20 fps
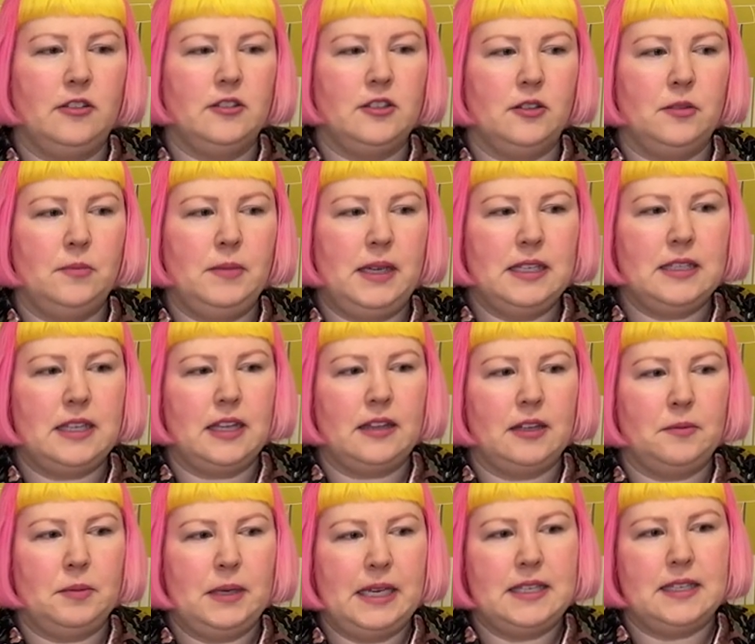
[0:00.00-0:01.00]
so it means that
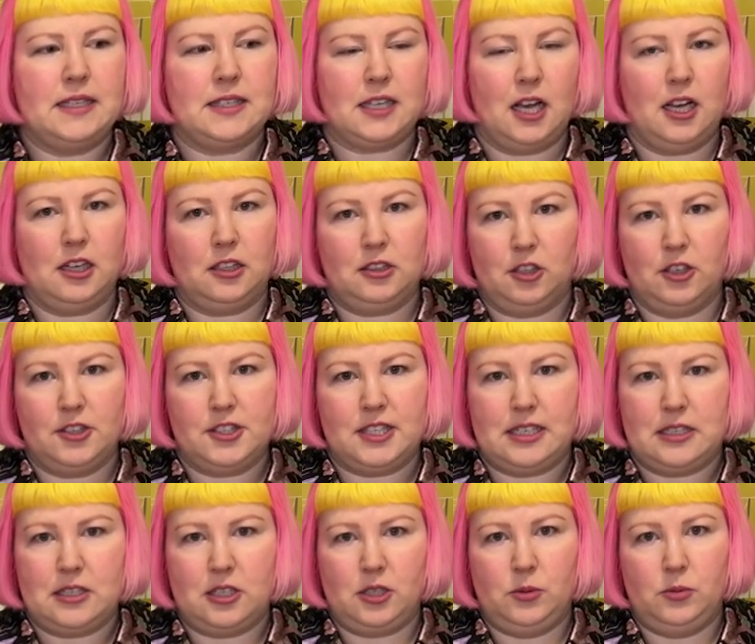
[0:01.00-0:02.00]
the pieces are glossy,
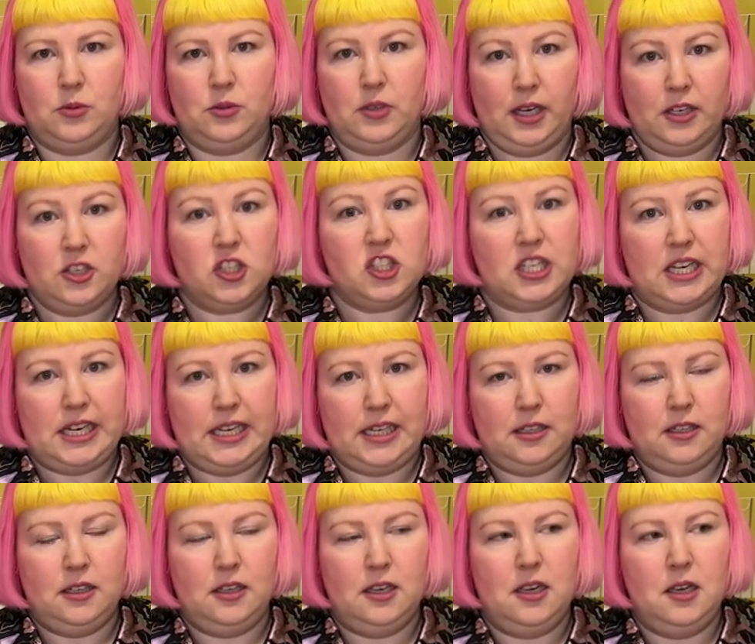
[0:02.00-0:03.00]
so you will get
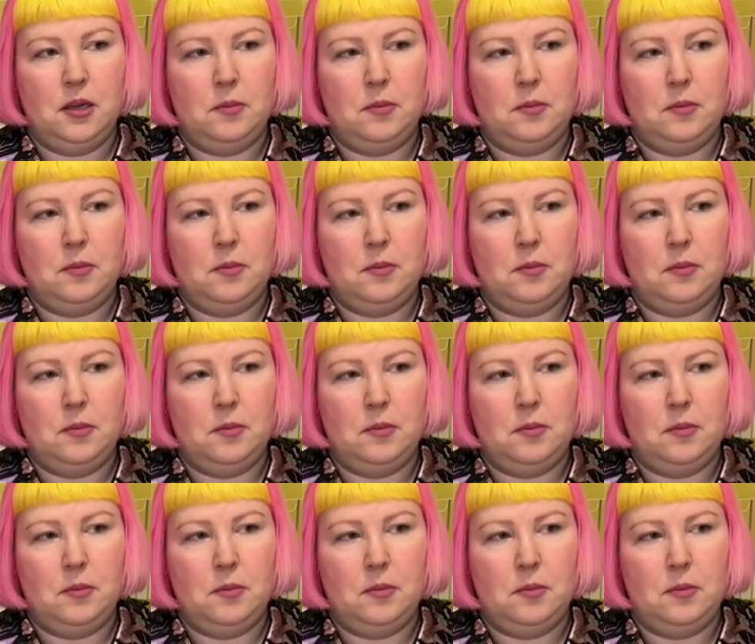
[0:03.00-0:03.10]
sheen